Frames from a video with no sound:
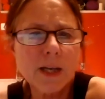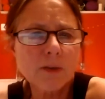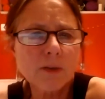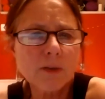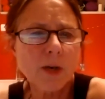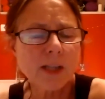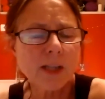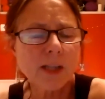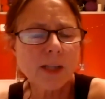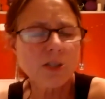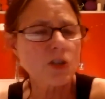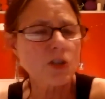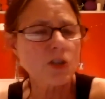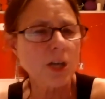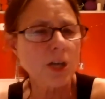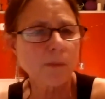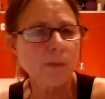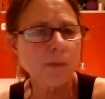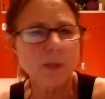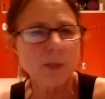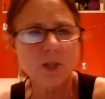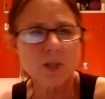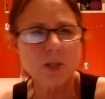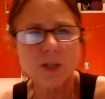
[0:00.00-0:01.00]
trying to
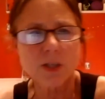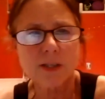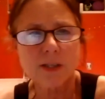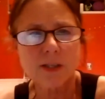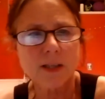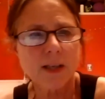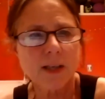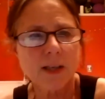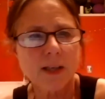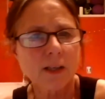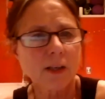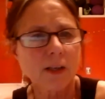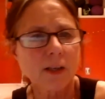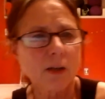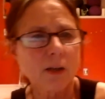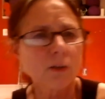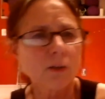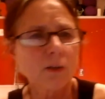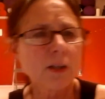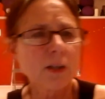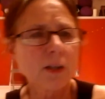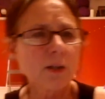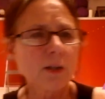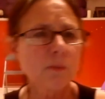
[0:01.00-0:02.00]
shape it. Just let it
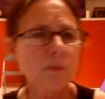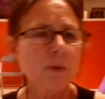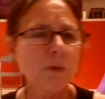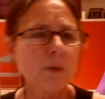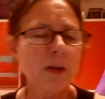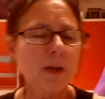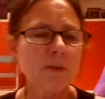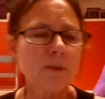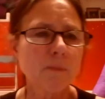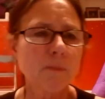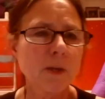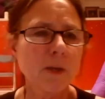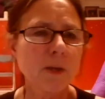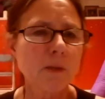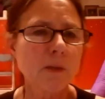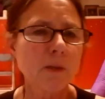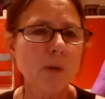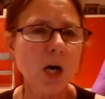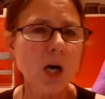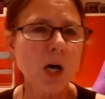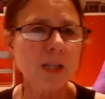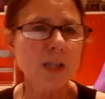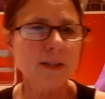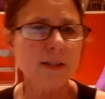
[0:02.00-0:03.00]
go. Let your breath be the
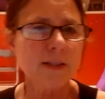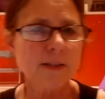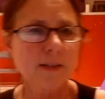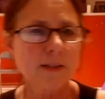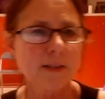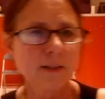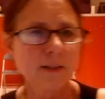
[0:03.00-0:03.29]
boss.